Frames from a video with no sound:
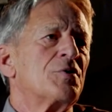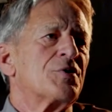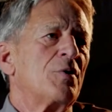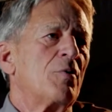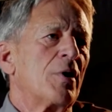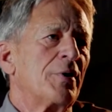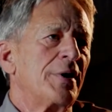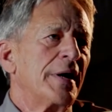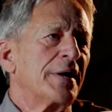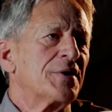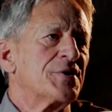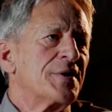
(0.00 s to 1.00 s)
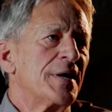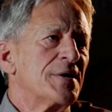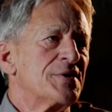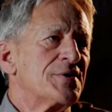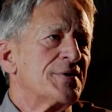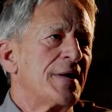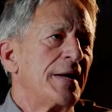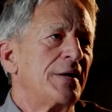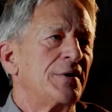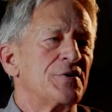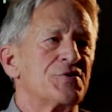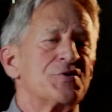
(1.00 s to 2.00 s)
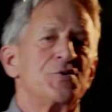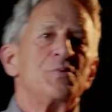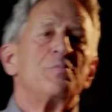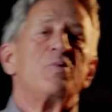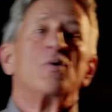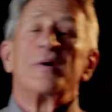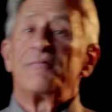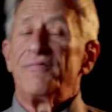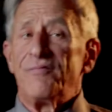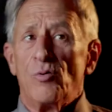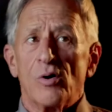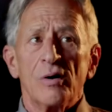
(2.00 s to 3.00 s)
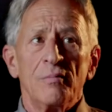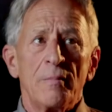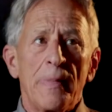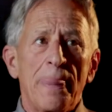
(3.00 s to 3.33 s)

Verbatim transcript: So our next s state is 2.4.